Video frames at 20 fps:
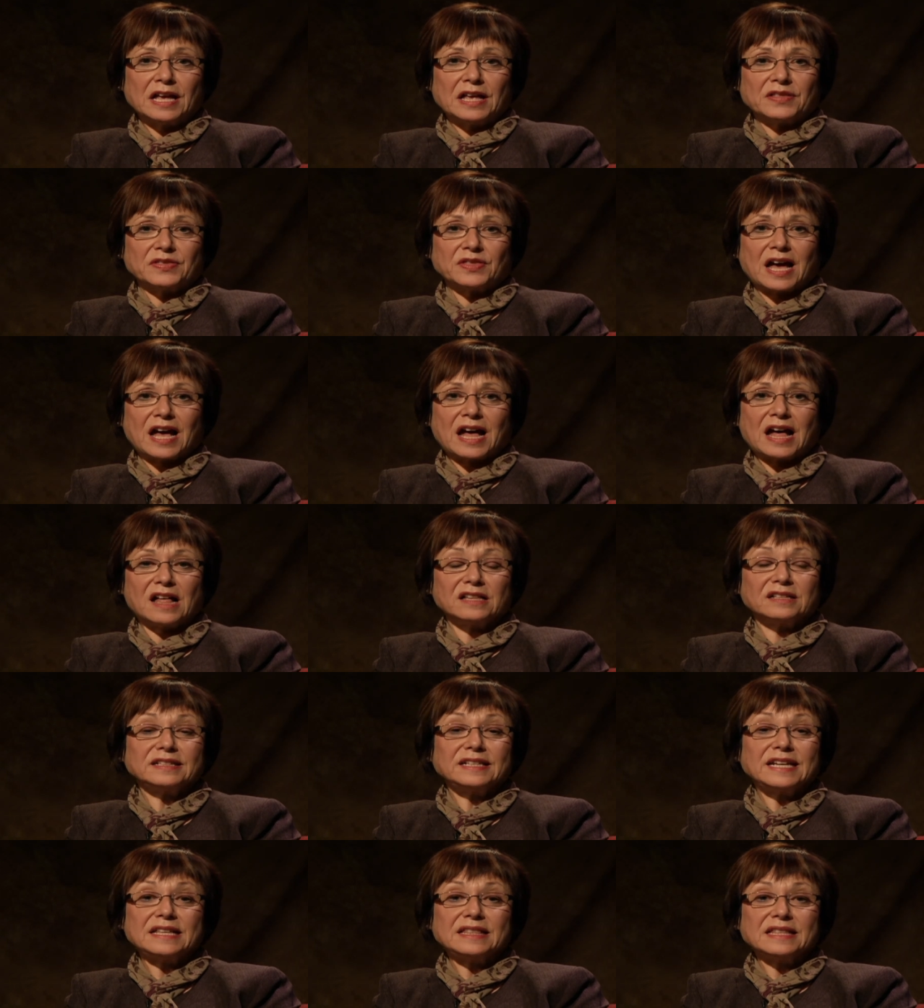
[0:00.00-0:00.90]
the
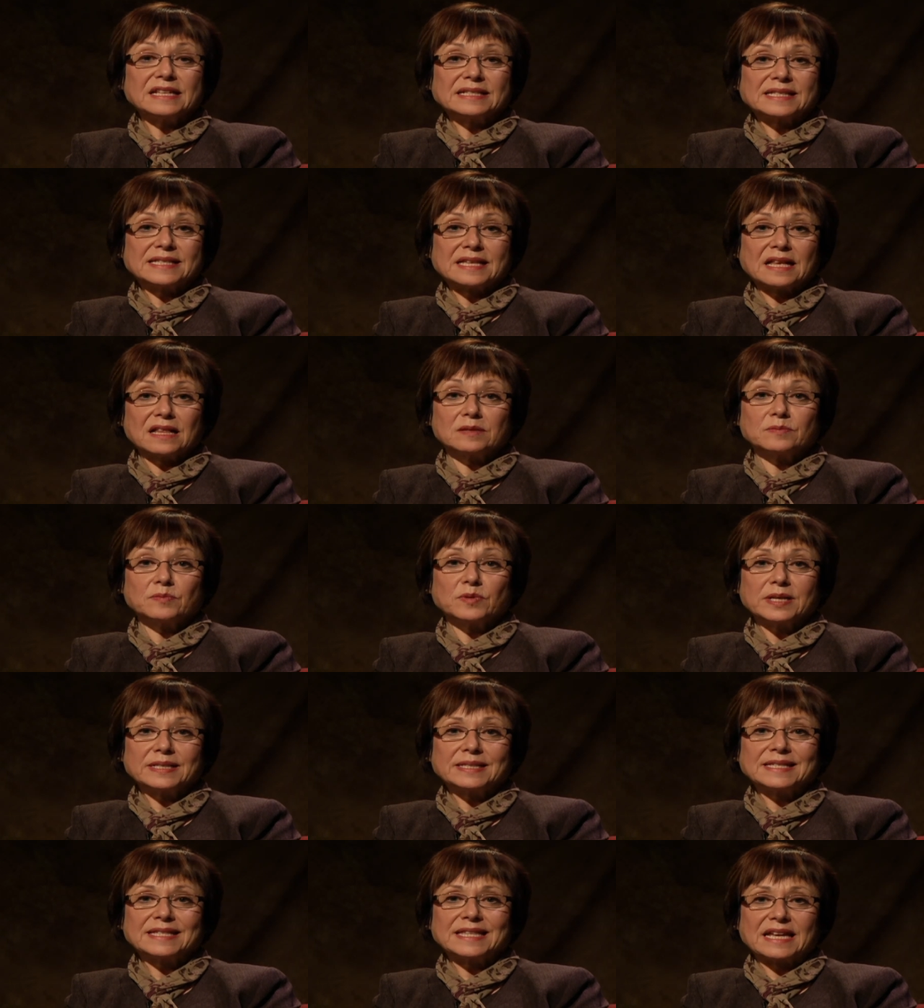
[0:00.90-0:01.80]
holiday that
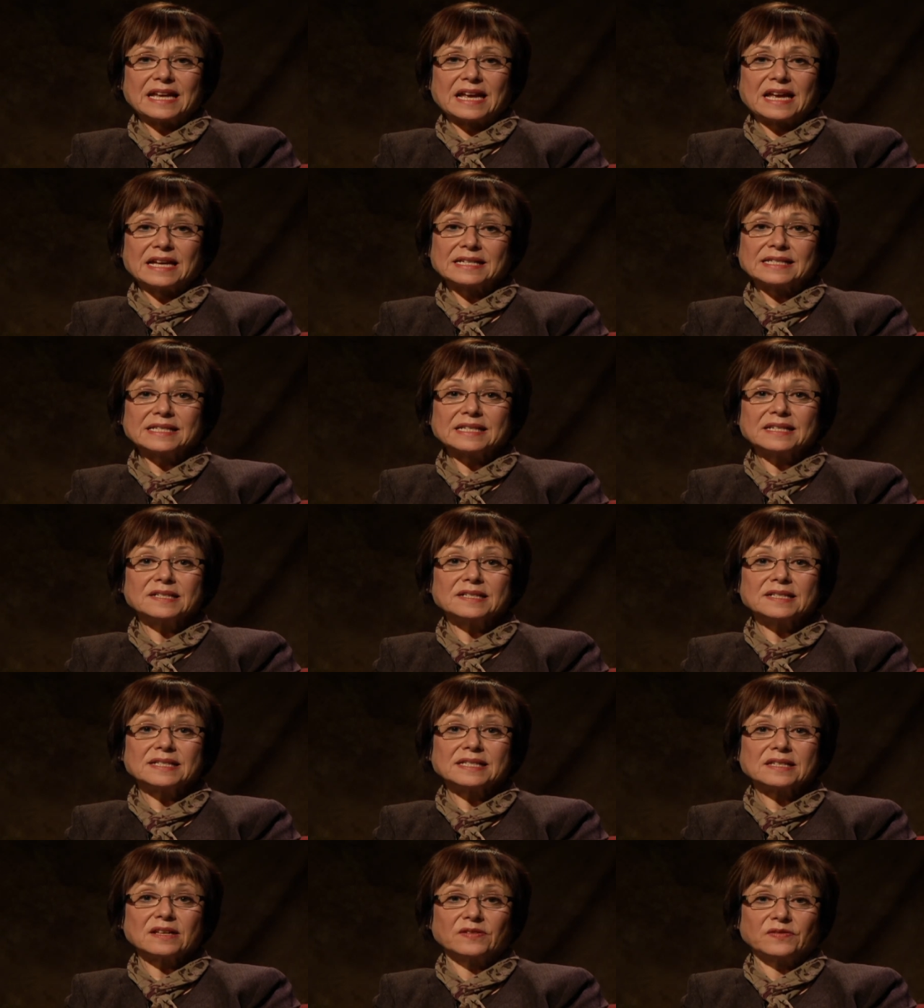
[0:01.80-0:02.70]
celebrates the
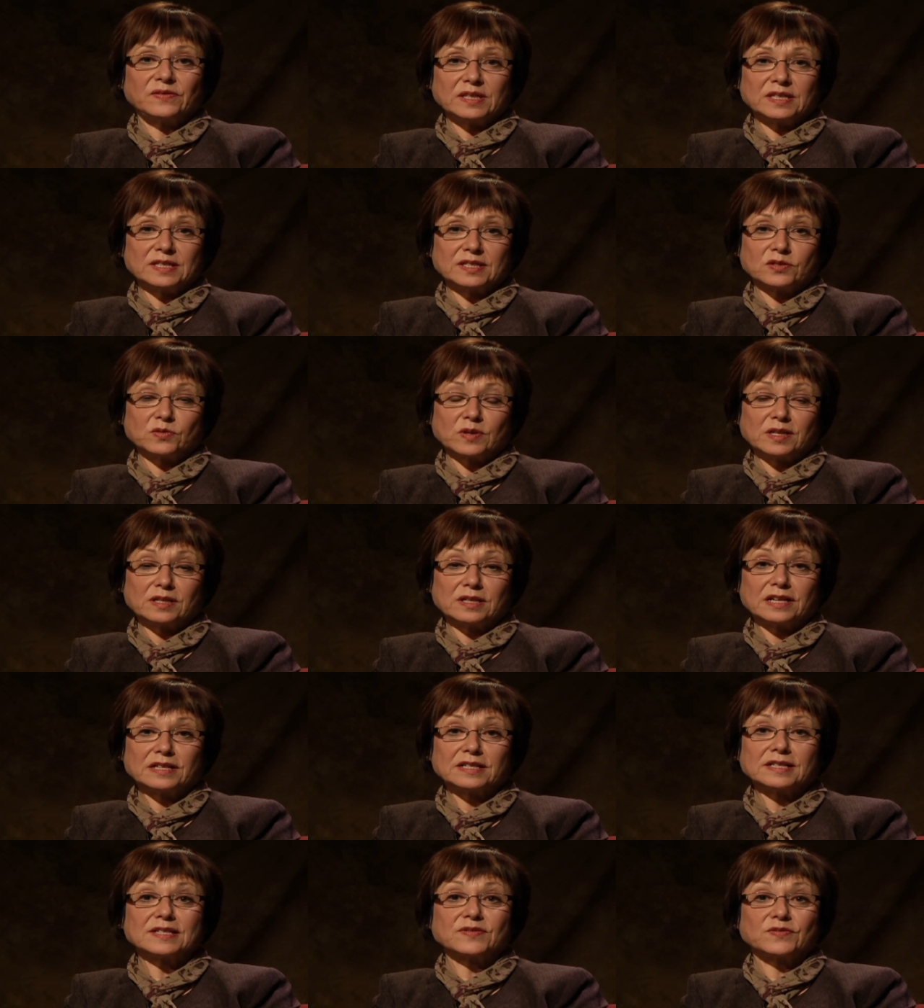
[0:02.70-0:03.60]
exodus of
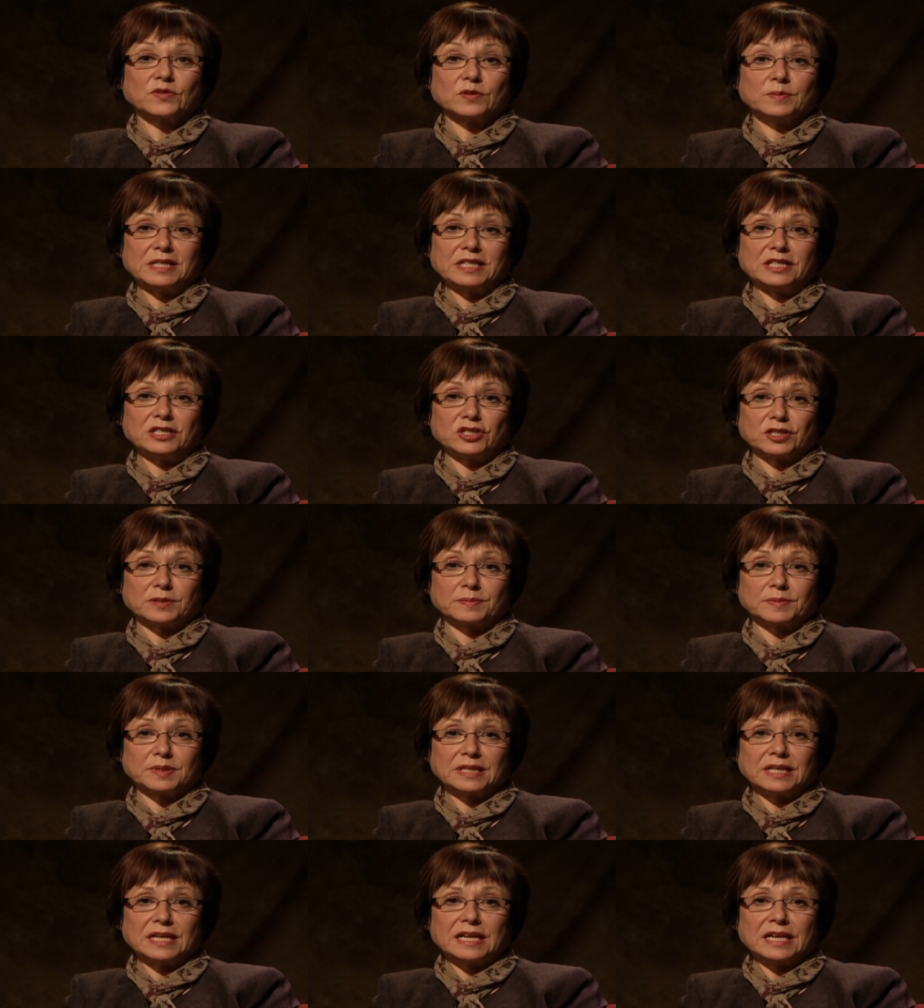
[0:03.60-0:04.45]
Israelites from Egypt.